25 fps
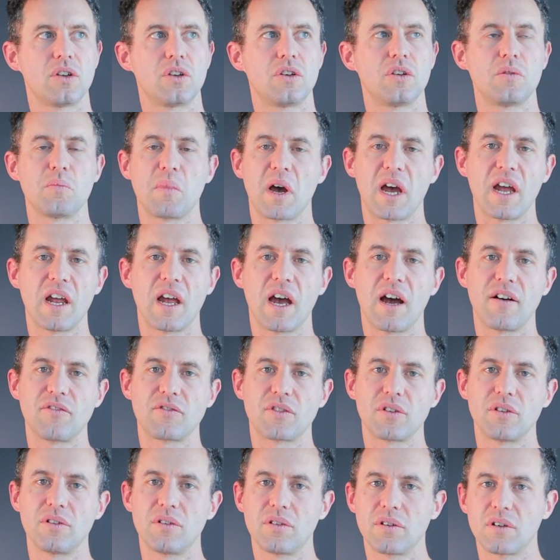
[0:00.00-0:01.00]
you may
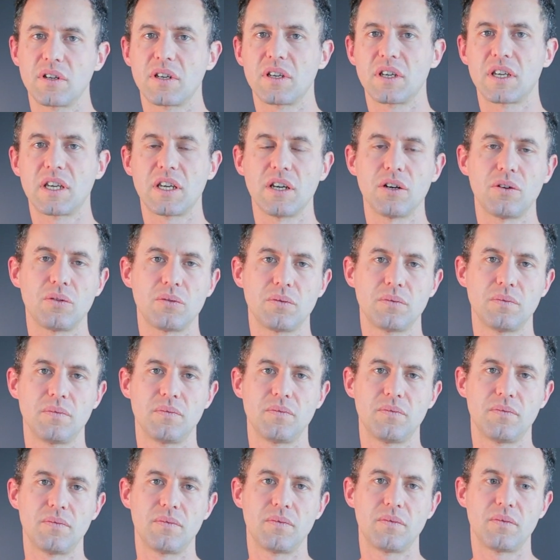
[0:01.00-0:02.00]
have to kill
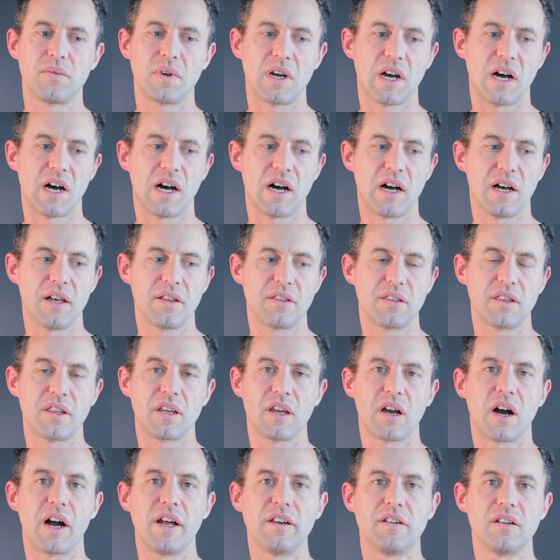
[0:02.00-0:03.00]

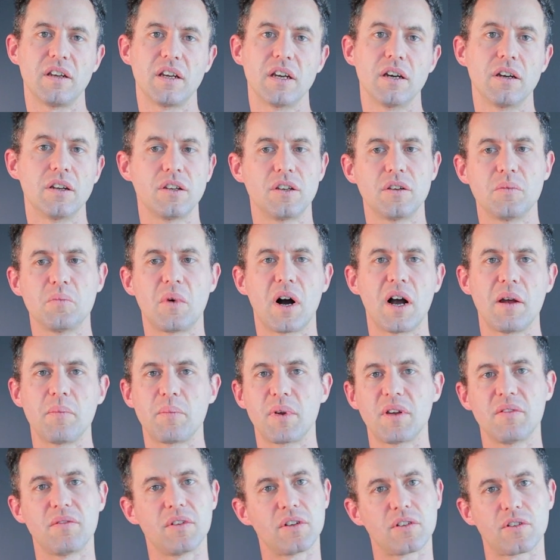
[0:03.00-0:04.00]
the idea. You
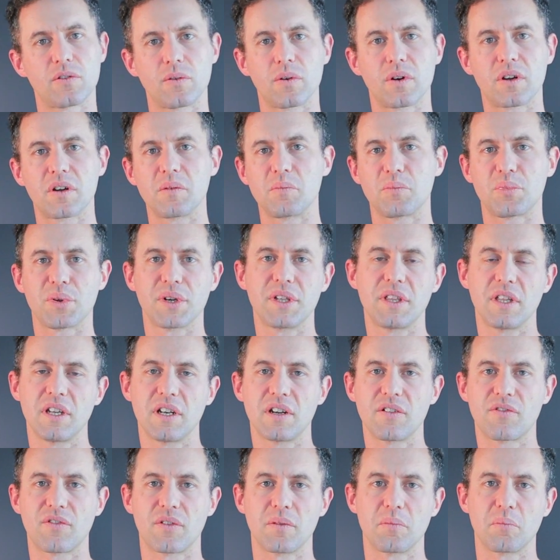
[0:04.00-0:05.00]
might pivot to a completely
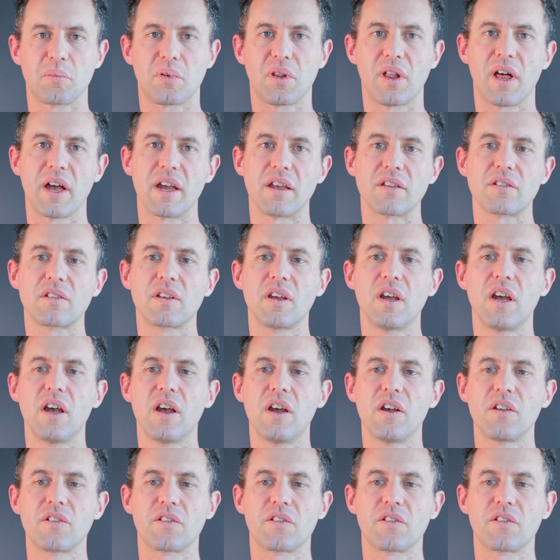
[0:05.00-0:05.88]
different place.